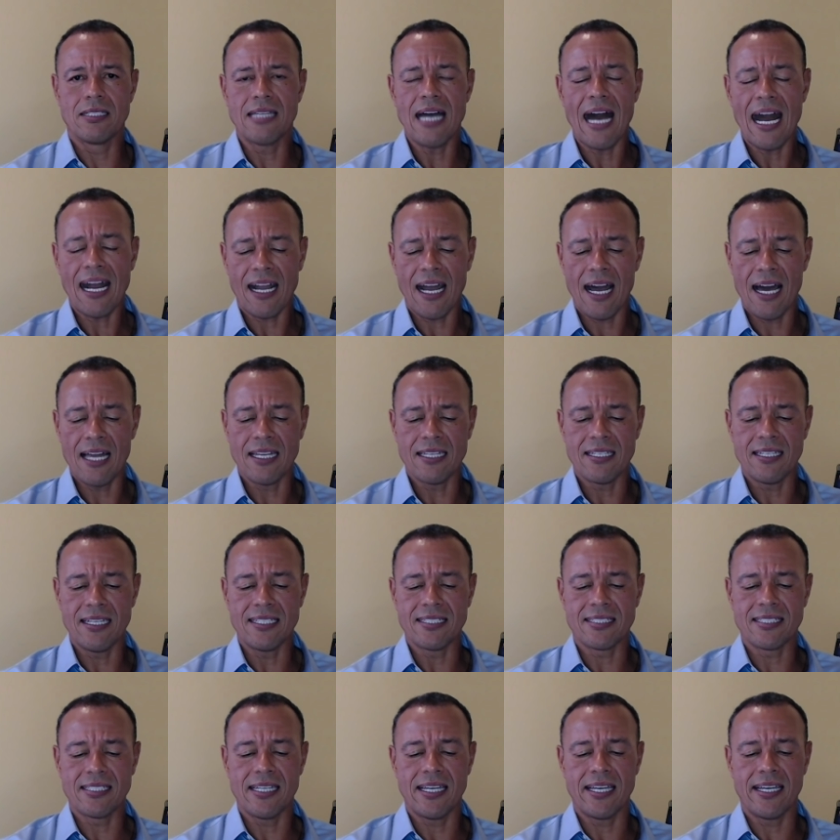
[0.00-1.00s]
Doc
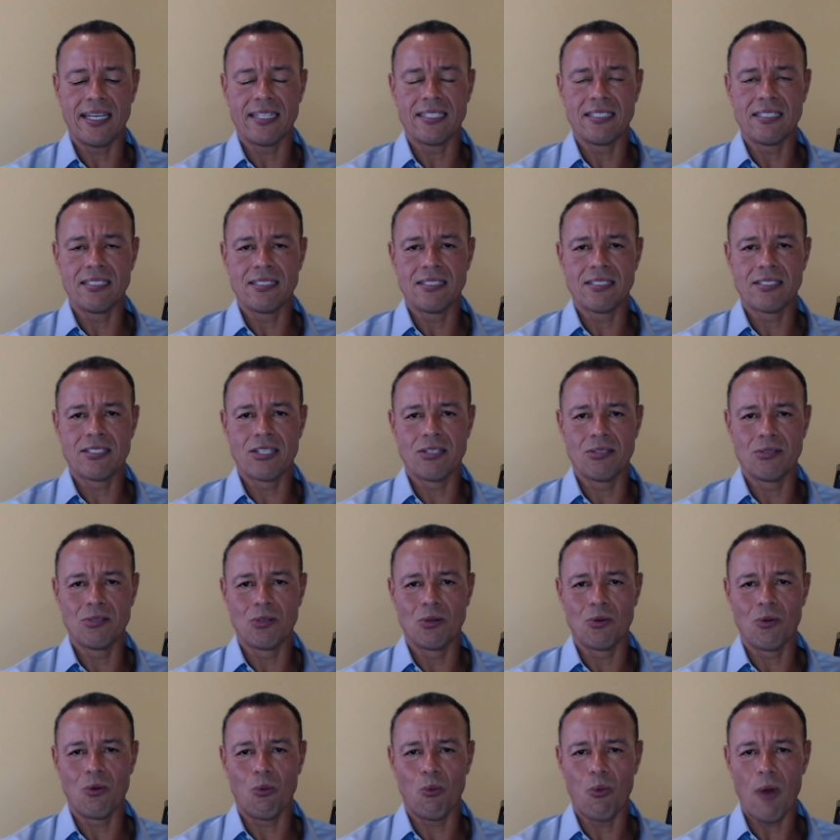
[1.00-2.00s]
Holliday said
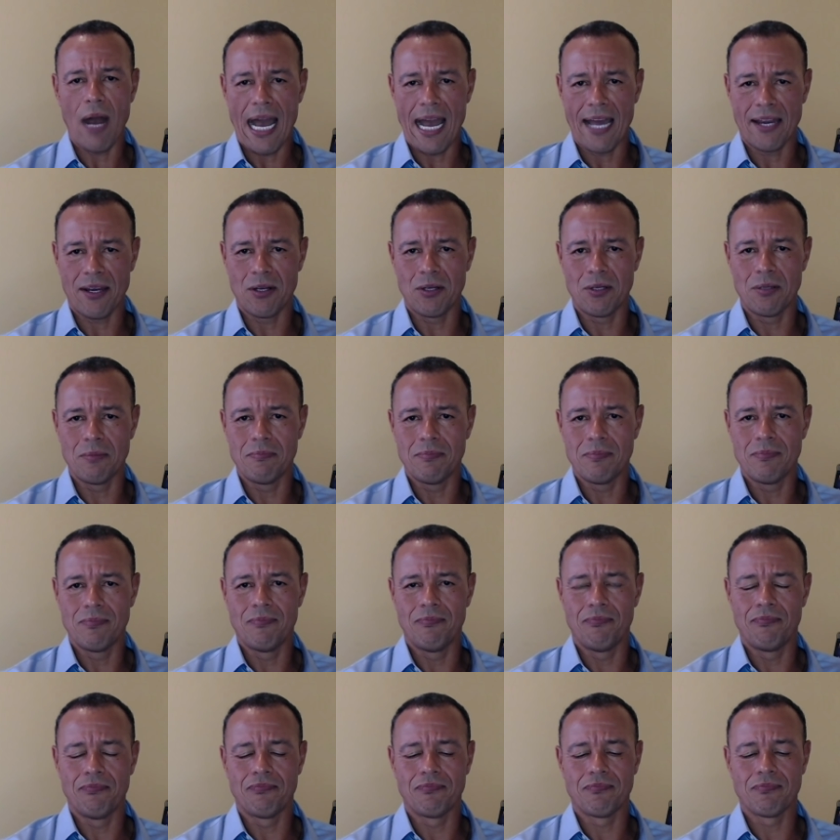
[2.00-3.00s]
to Wyatt Earp,
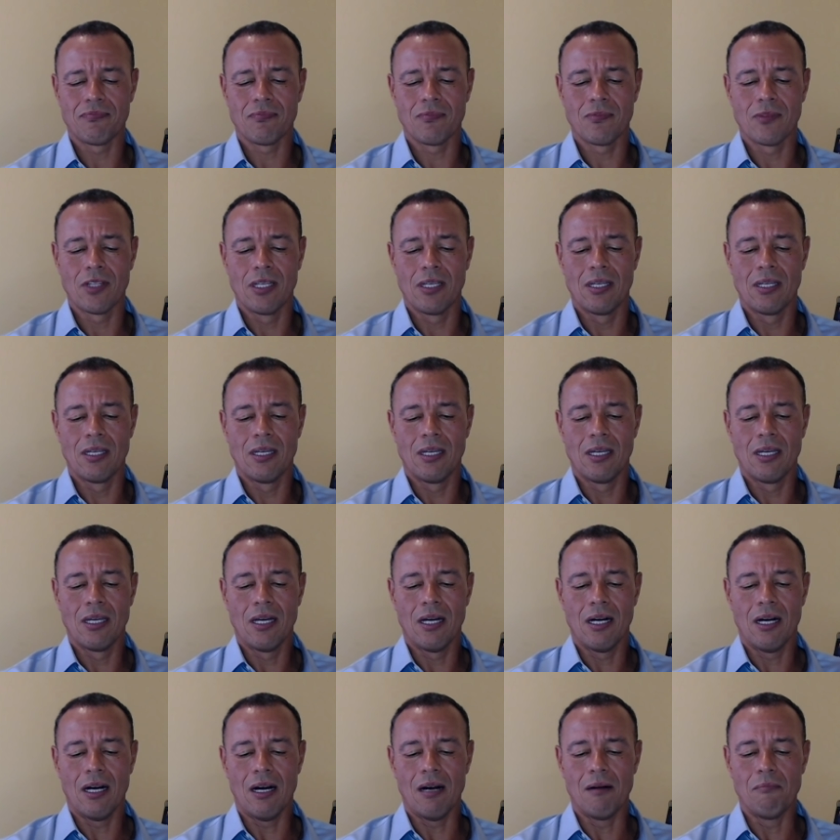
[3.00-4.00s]

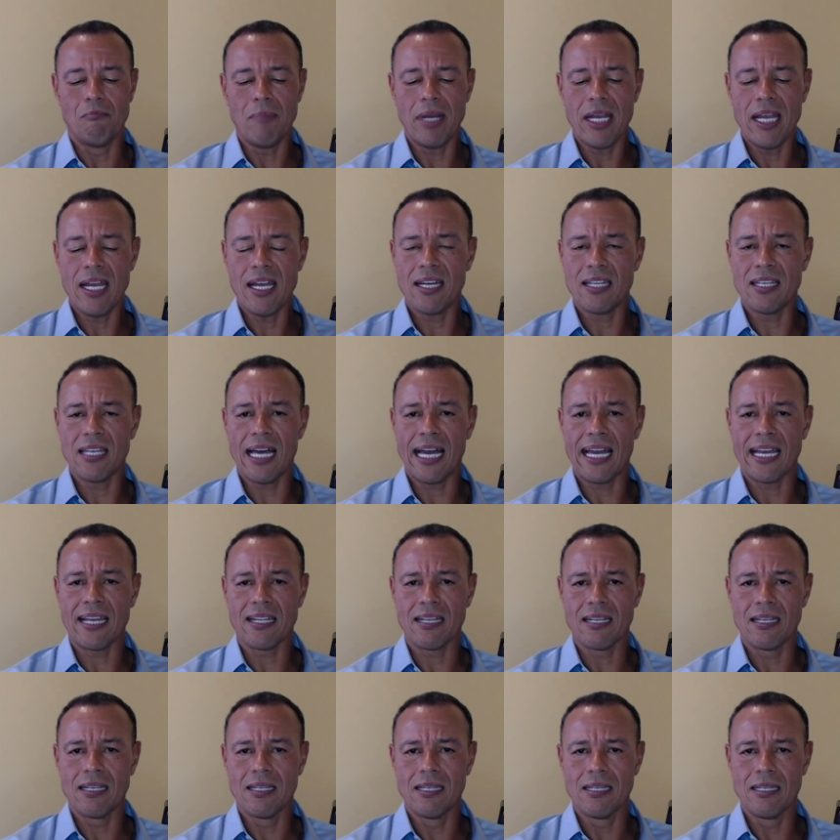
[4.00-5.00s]
a man
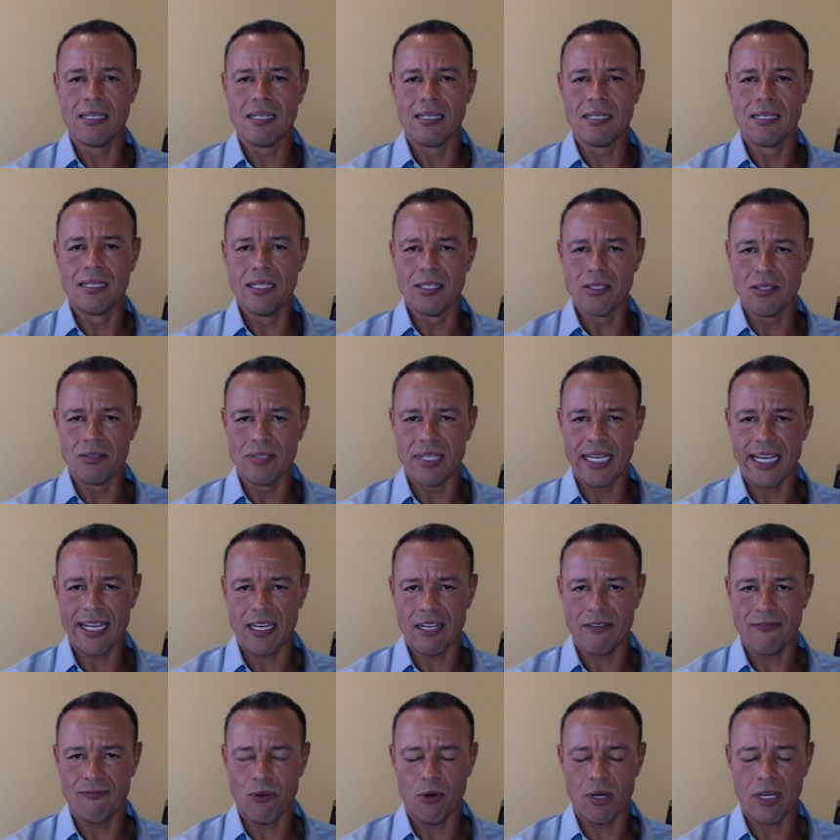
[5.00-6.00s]
like little
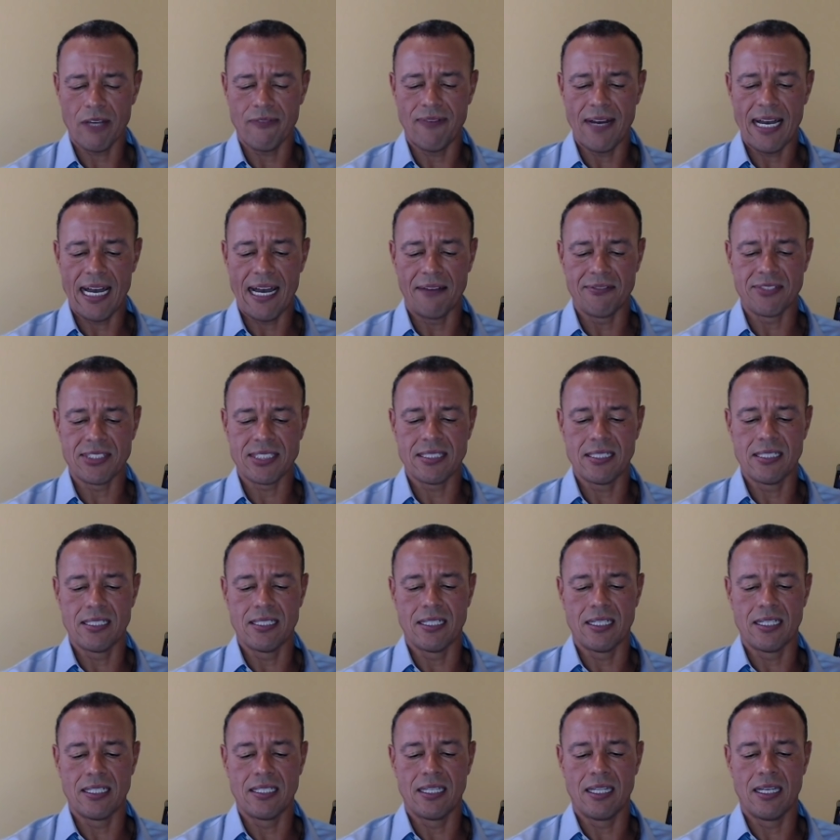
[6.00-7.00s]
negative 45
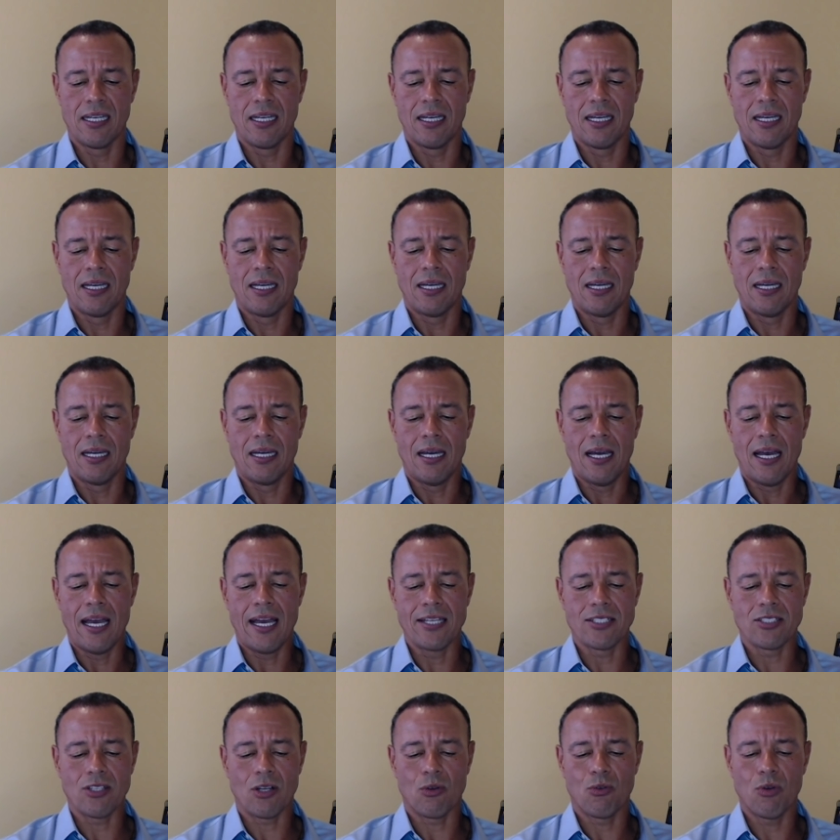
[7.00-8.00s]
son
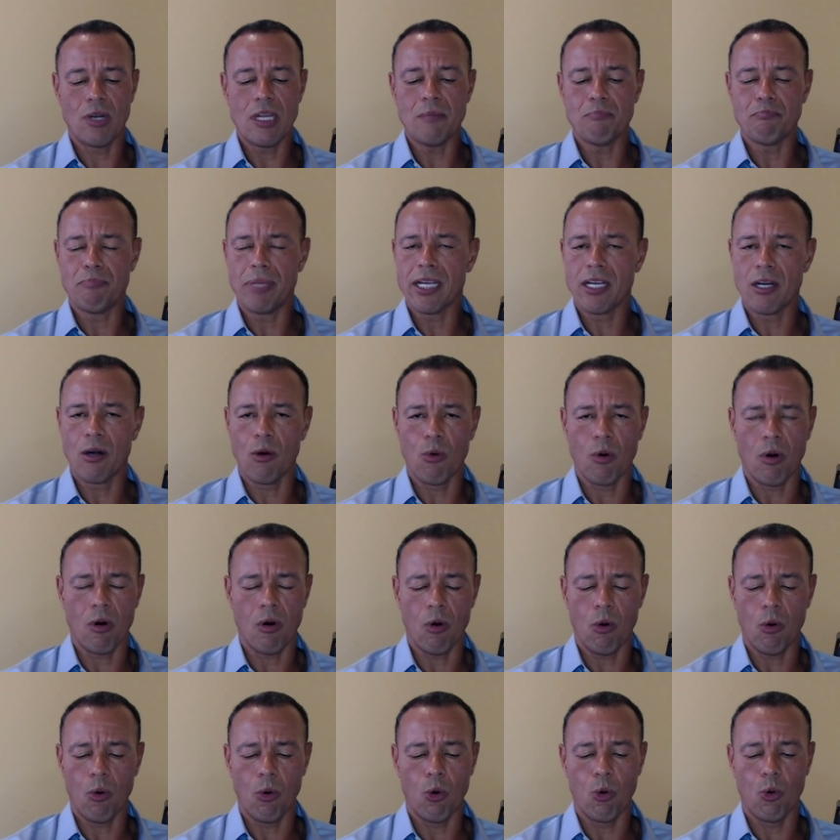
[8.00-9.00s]
has a great big
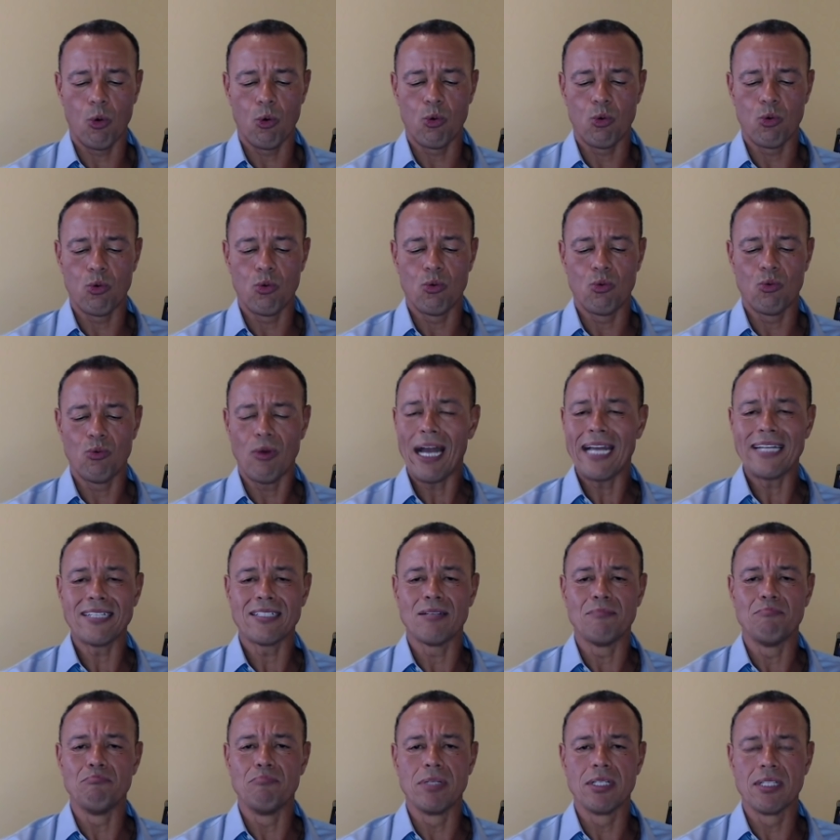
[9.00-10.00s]
old hole right
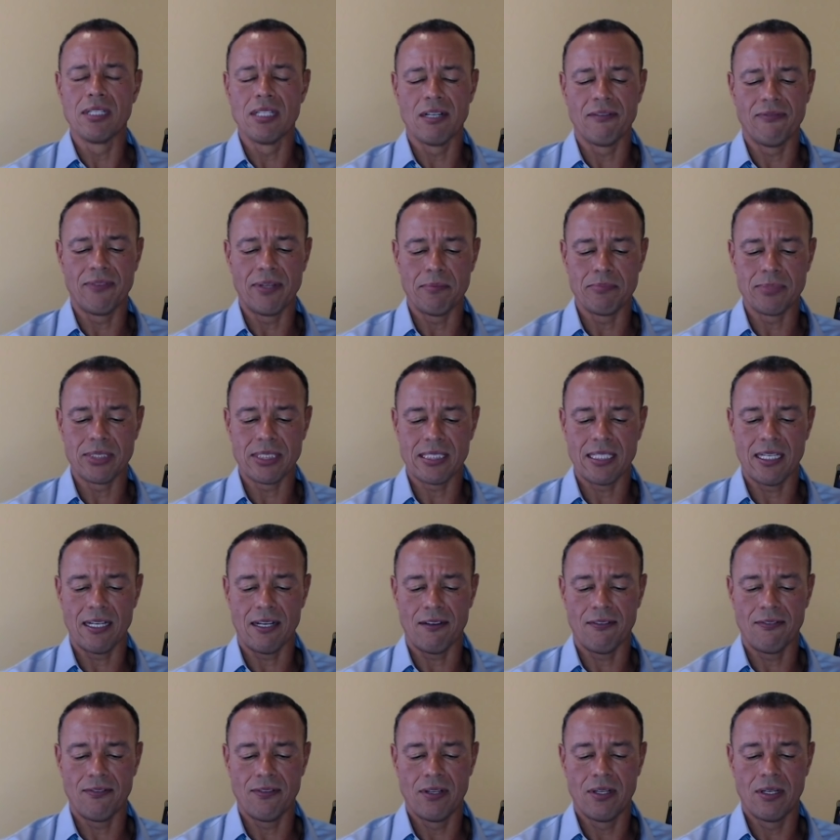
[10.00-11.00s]
in the middle of
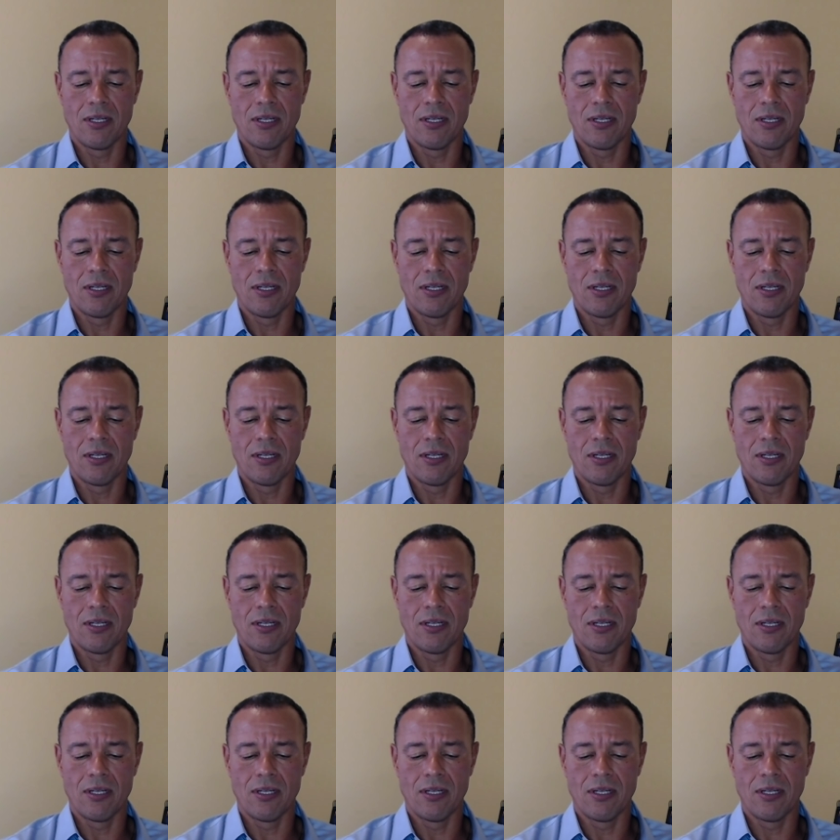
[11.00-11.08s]
himself.